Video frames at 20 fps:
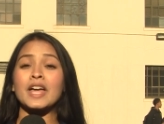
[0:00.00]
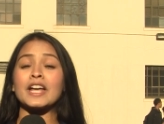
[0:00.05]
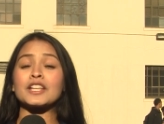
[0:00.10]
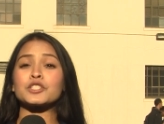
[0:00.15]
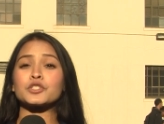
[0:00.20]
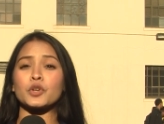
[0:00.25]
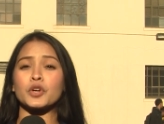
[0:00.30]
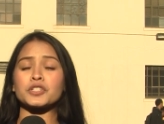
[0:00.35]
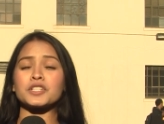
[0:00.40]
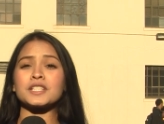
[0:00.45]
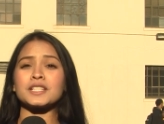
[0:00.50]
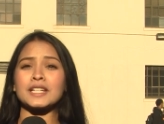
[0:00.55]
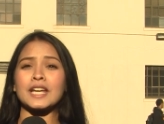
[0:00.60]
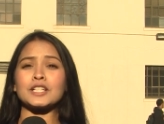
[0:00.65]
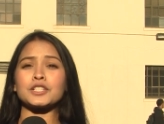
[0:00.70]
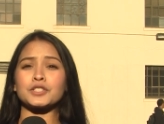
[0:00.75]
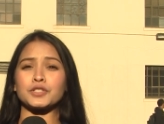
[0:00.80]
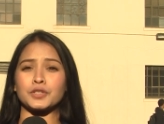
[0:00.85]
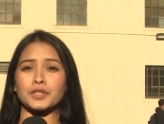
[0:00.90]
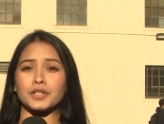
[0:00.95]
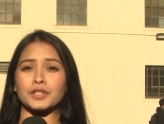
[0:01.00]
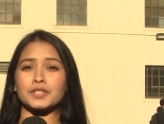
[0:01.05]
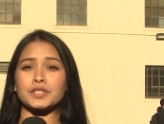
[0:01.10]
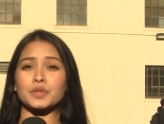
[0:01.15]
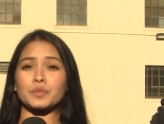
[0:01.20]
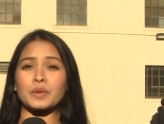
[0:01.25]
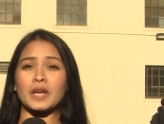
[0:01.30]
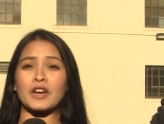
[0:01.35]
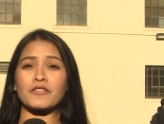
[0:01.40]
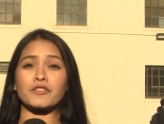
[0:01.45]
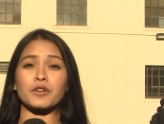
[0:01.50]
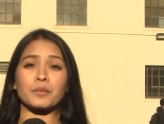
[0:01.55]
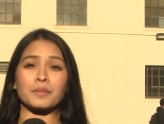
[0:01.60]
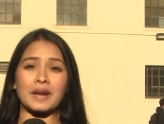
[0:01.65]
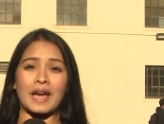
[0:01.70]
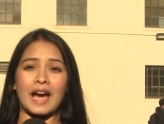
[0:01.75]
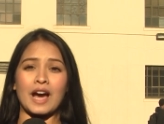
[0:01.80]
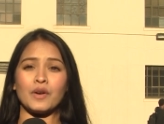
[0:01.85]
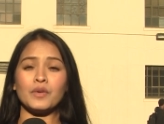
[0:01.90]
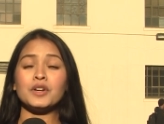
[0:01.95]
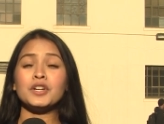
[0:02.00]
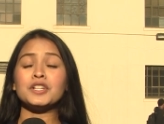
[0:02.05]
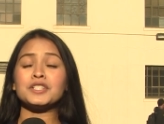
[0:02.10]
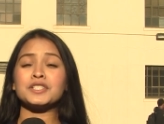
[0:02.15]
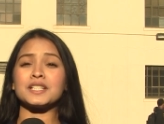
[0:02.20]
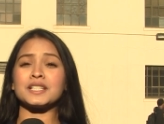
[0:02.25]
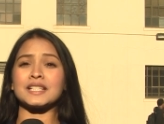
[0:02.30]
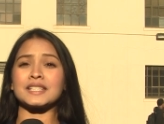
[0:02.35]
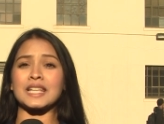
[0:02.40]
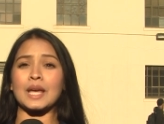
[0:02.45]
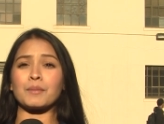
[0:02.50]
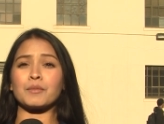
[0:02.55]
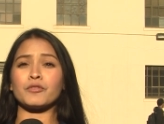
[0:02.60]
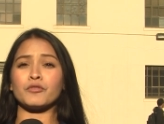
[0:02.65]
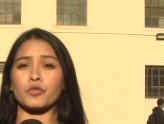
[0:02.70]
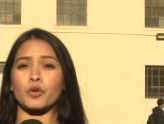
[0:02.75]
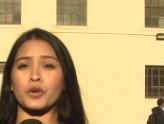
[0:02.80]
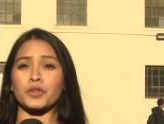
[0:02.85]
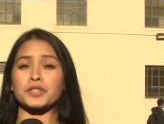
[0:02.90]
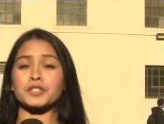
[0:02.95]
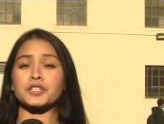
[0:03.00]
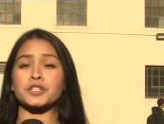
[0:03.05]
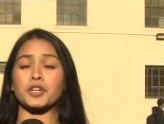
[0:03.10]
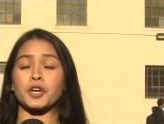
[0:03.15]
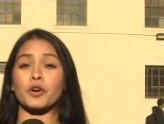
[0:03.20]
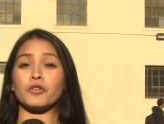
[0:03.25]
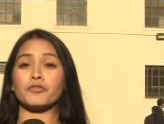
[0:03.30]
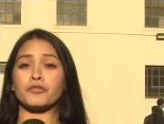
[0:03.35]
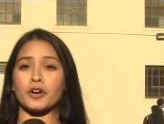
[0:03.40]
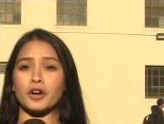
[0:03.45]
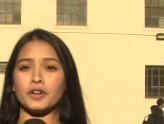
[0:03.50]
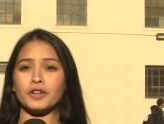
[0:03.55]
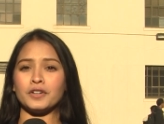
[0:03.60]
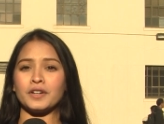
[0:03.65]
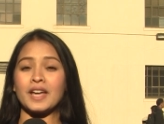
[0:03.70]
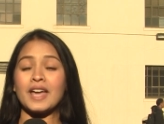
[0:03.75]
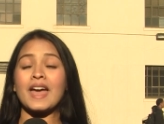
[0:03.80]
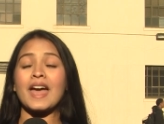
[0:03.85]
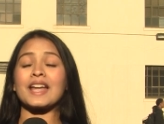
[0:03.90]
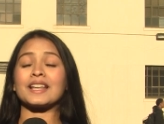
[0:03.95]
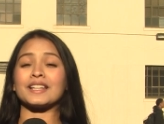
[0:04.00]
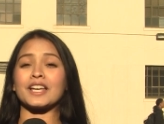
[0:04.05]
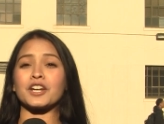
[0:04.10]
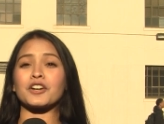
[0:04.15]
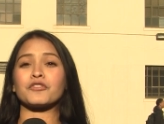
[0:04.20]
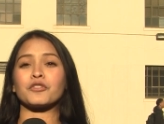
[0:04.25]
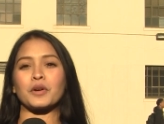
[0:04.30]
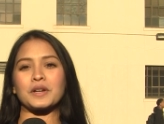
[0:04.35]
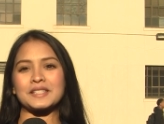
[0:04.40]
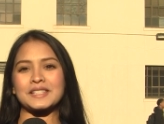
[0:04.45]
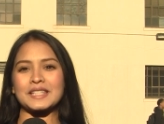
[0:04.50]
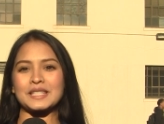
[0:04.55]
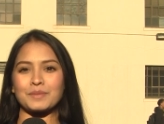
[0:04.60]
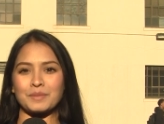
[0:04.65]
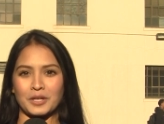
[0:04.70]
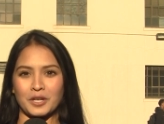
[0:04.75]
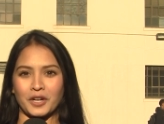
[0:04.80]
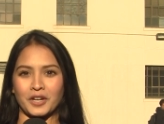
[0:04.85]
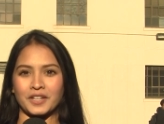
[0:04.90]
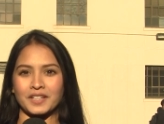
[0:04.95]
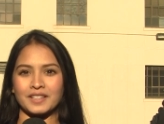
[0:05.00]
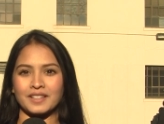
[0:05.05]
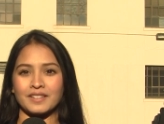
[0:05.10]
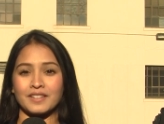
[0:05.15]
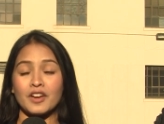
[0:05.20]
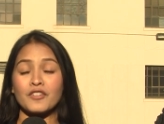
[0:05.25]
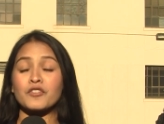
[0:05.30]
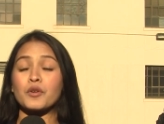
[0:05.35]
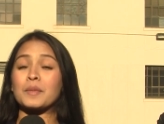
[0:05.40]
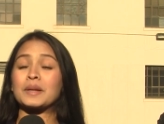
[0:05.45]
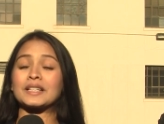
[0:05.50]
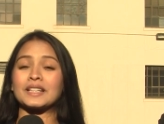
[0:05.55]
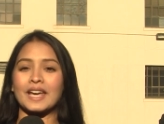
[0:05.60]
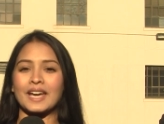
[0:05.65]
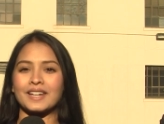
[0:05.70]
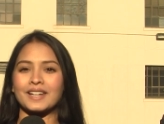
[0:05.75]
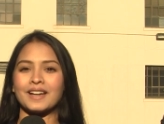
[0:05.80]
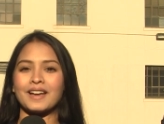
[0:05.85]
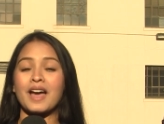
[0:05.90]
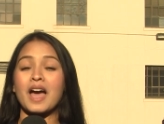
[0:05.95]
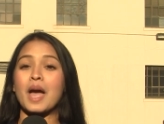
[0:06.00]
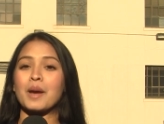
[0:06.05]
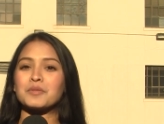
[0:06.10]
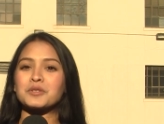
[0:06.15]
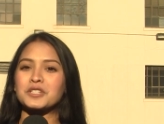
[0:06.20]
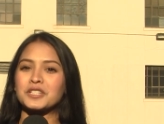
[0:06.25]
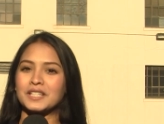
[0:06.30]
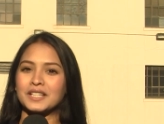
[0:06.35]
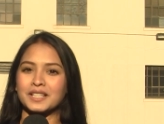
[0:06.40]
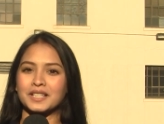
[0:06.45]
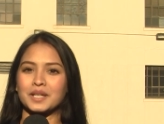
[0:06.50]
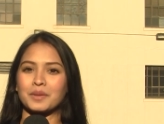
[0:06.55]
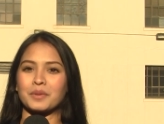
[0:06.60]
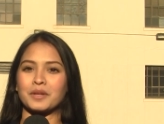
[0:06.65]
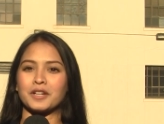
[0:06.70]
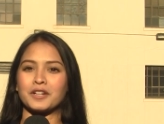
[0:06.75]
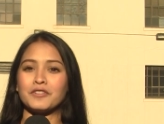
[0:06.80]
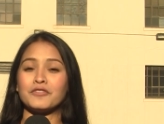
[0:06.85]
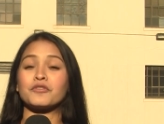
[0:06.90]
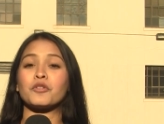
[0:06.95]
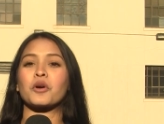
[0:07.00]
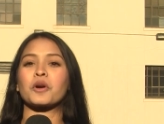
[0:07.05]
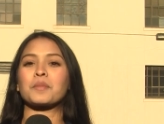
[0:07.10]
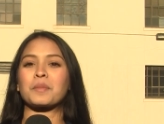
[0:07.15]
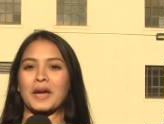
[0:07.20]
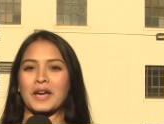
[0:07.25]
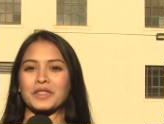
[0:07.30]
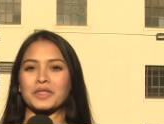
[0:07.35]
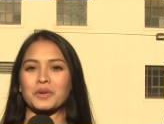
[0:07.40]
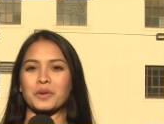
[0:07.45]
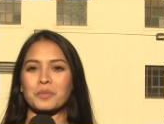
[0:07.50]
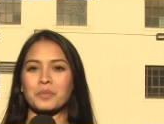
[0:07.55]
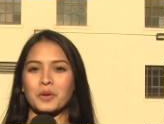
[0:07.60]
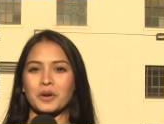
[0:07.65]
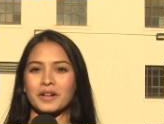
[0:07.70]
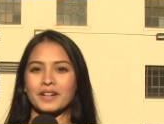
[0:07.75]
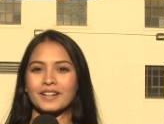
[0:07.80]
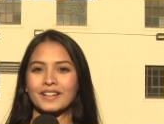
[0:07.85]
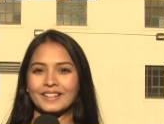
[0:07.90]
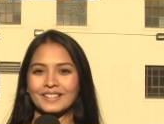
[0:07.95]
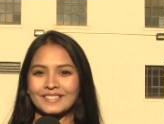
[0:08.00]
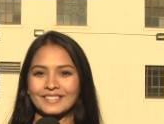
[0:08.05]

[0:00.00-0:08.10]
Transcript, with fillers: As Georgia State students, we have from now to December 4th to go vote and let our voices be heard. From Atlanta, I'm Shanila Kabir for Panther Report.